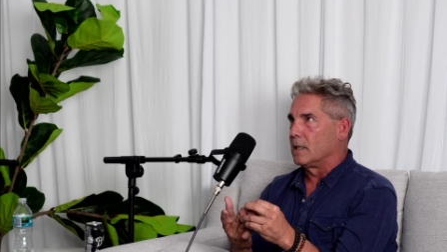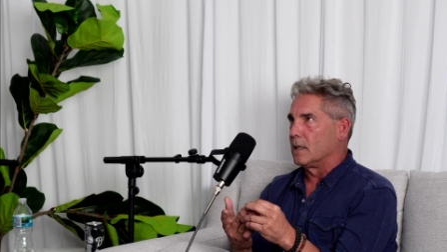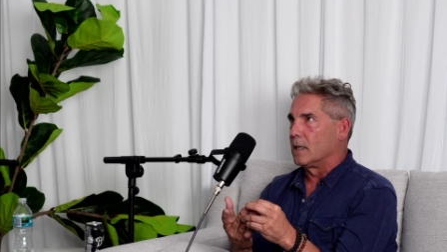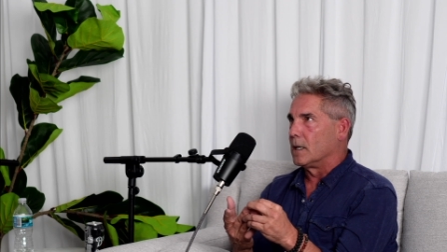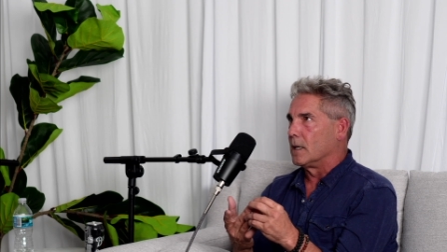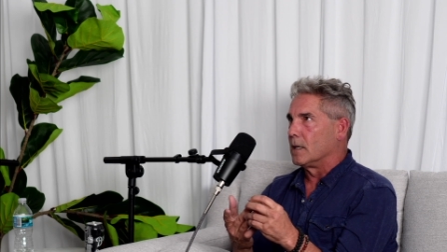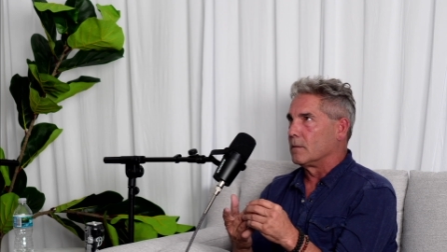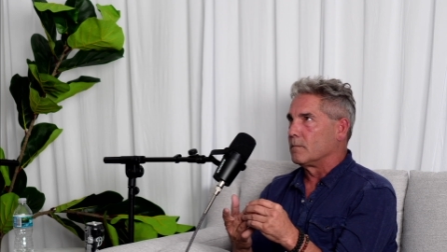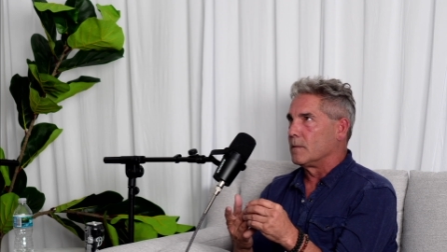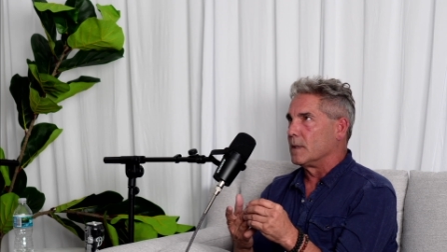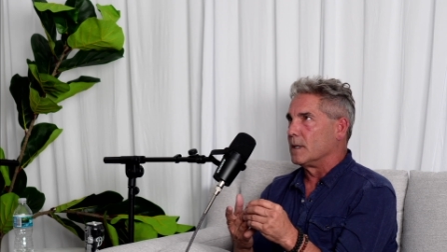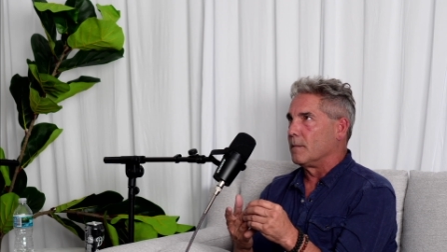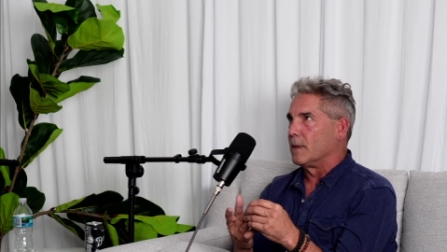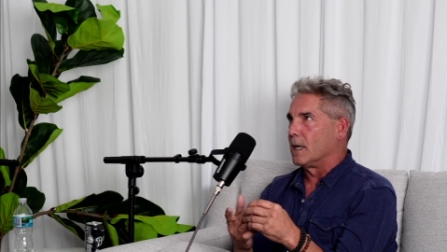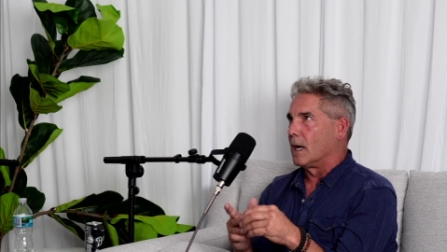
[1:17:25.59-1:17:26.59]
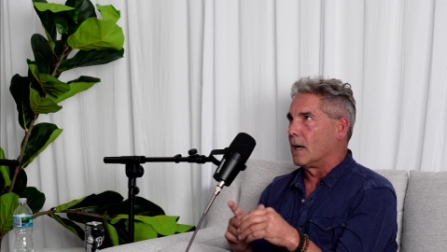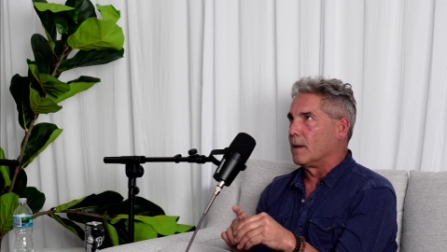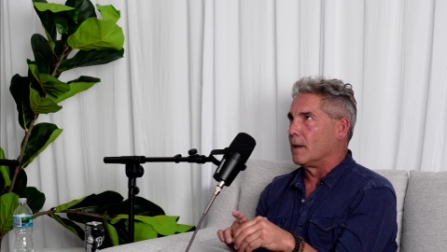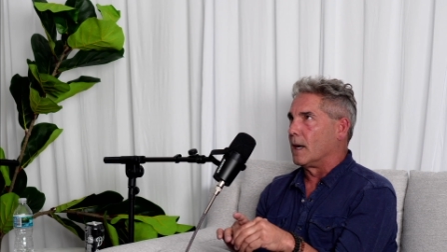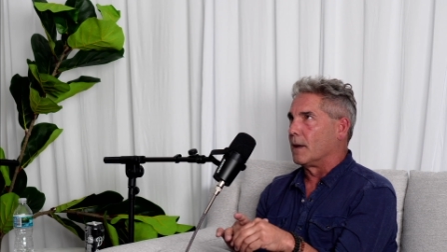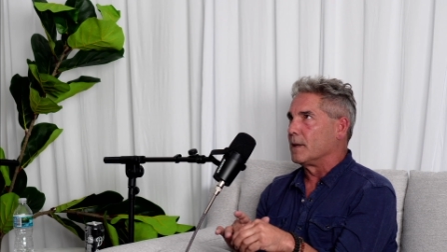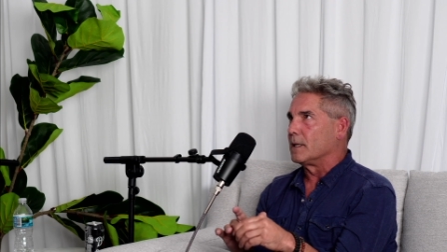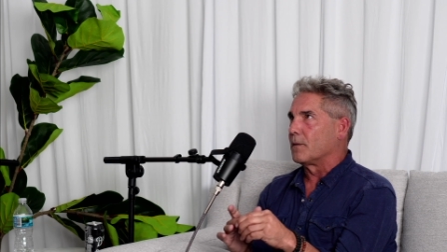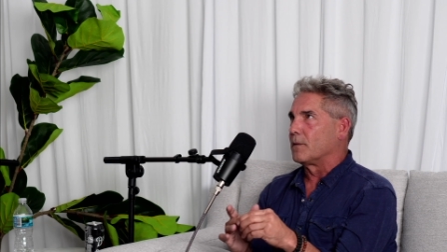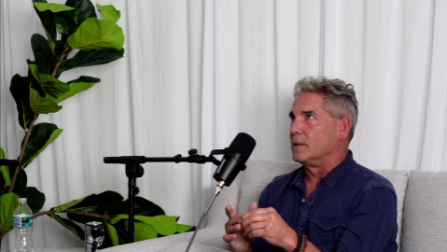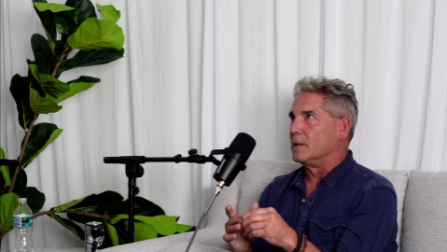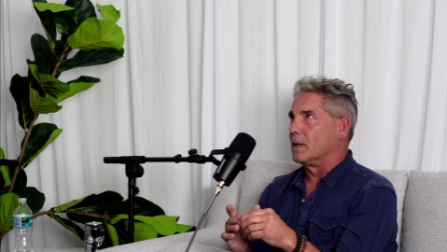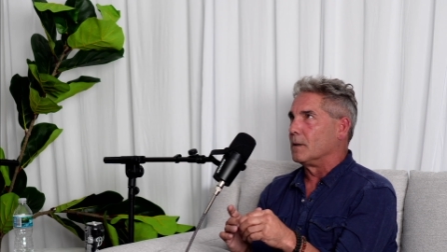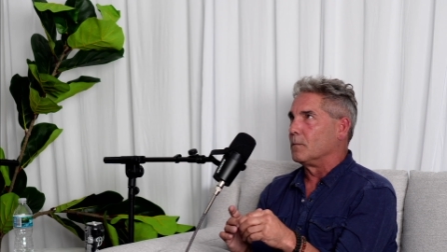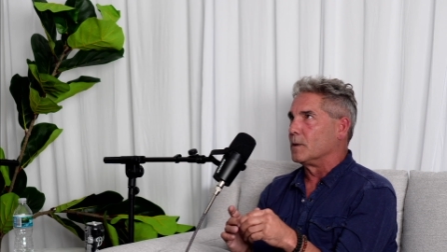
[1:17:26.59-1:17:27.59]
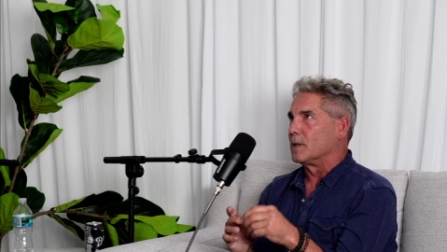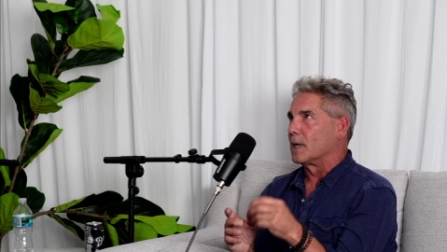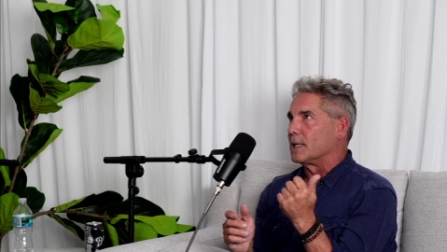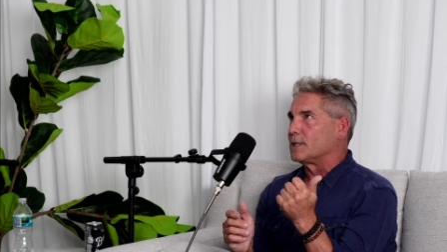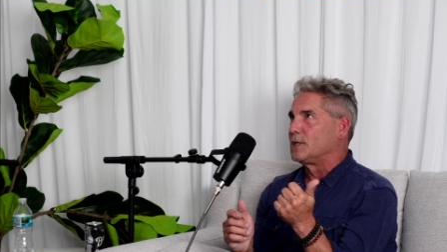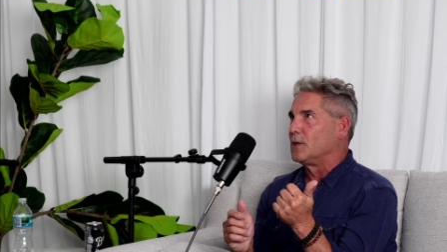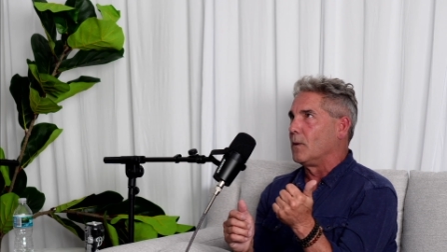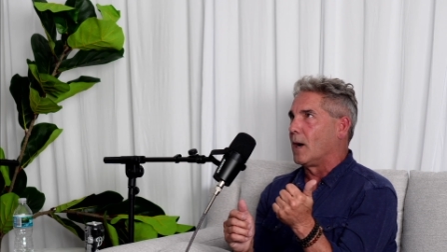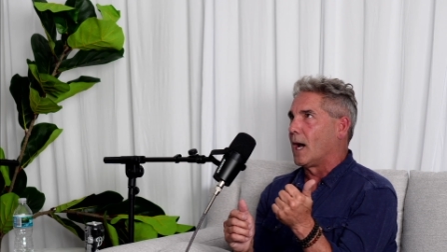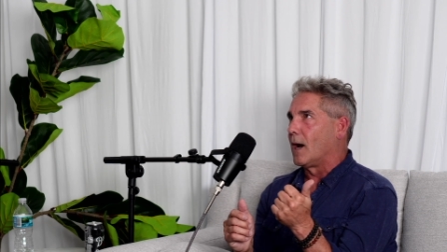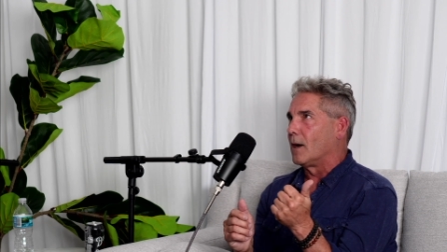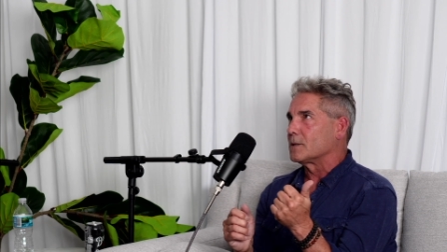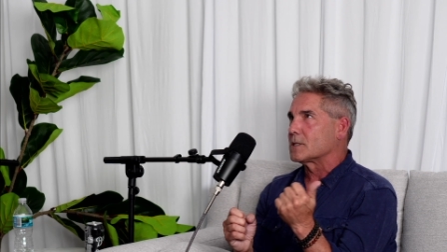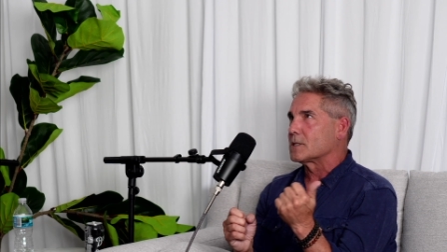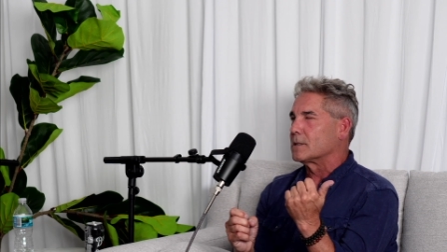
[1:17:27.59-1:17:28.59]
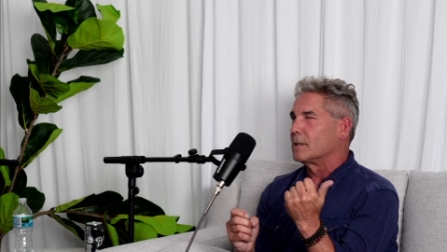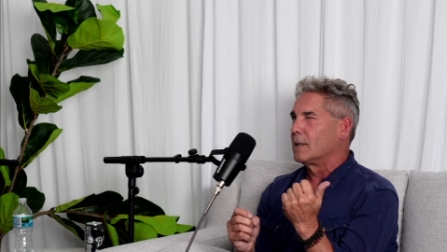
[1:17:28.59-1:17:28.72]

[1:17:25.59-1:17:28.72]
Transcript: I think we've got 2 outs.